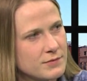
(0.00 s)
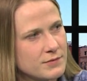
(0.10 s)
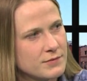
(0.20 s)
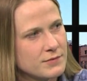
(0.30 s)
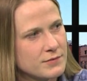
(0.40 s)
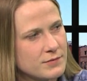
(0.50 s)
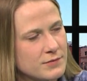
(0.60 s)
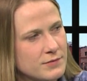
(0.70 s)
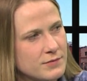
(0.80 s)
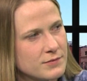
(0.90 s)

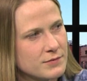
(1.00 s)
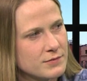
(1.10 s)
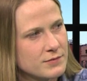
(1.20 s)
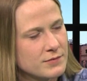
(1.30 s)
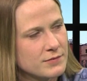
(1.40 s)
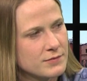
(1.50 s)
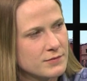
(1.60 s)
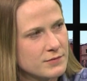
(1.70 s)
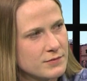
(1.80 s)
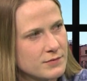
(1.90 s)

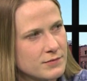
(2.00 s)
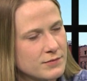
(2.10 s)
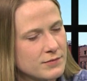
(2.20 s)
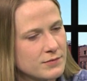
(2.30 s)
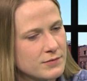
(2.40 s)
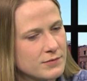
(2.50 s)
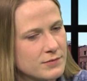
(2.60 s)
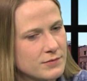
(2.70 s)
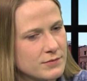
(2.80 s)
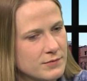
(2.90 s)

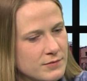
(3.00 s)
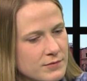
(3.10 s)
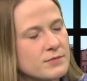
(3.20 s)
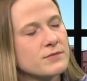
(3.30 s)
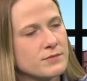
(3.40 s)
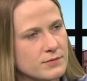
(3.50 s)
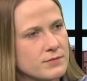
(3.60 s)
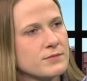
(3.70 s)
(not speaking)